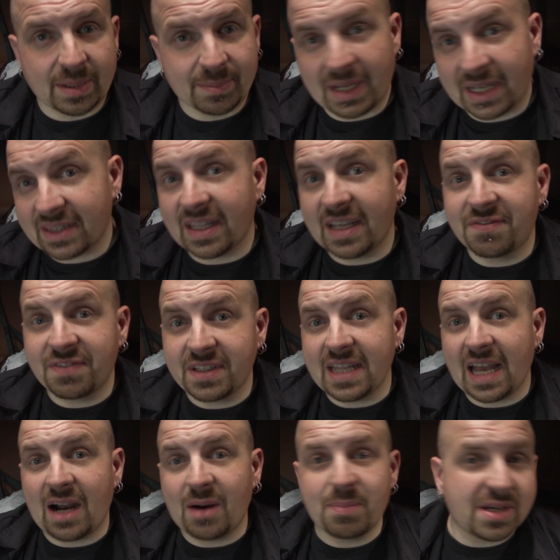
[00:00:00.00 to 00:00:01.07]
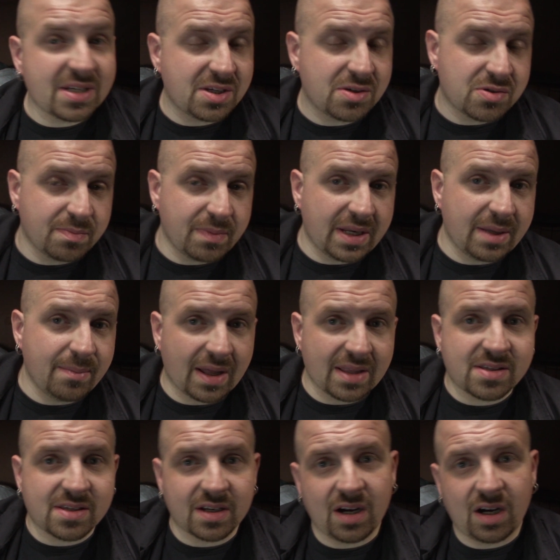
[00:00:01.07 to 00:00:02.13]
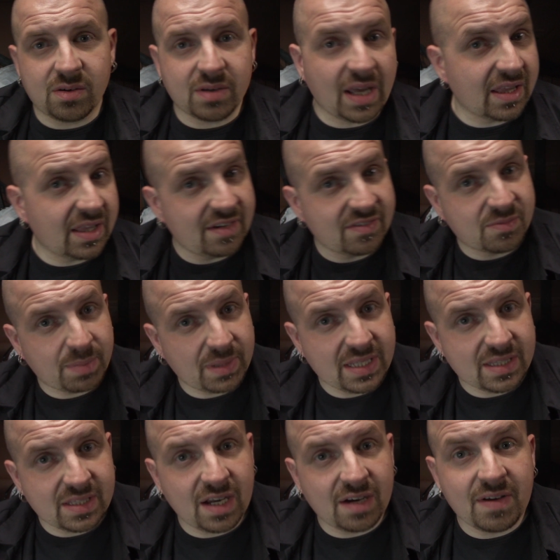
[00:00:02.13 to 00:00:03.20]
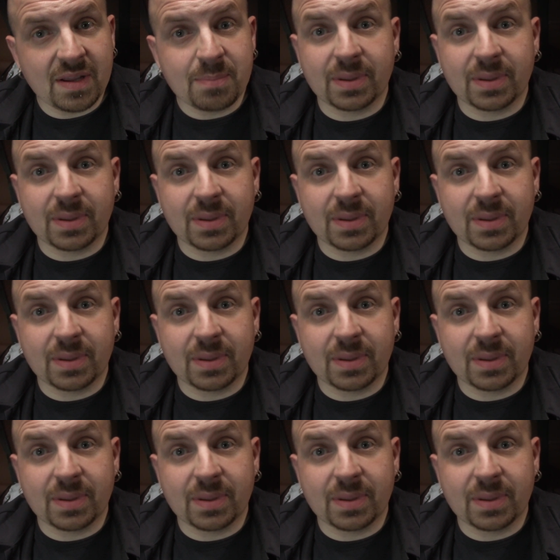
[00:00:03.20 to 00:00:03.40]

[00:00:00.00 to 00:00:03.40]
I'm not laughing now because it was many months ago and I left plenty of it,